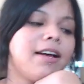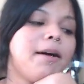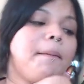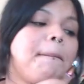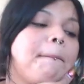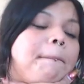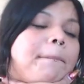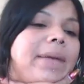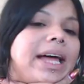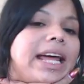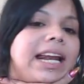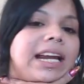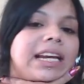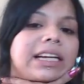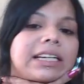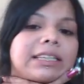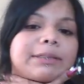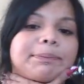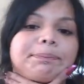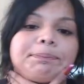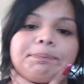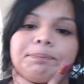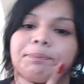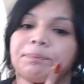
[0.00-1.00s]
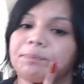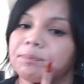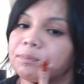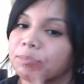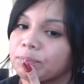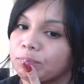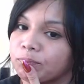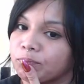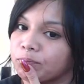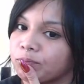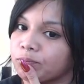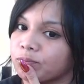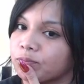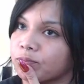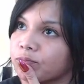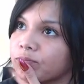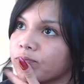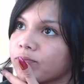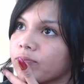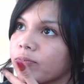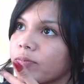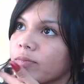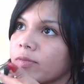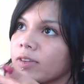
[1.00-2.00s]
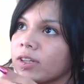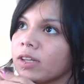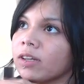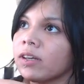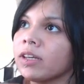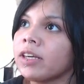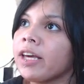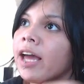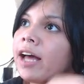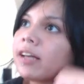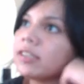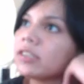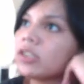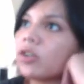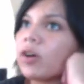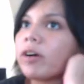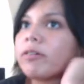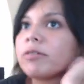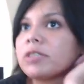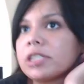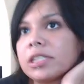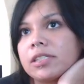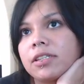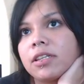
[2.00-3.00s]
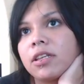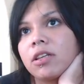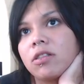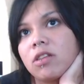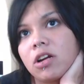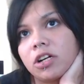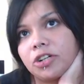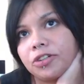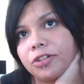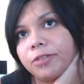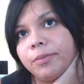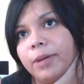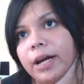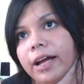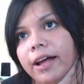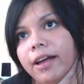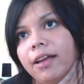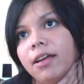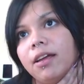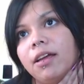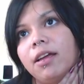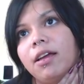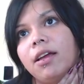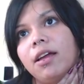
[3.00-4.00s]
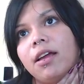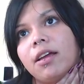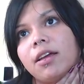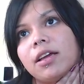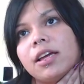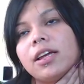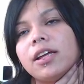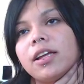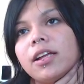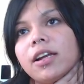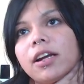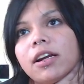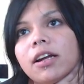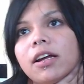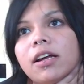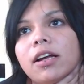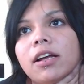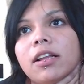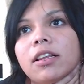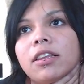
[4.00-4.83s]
but um yeah, so I was just at the laundromat and uh,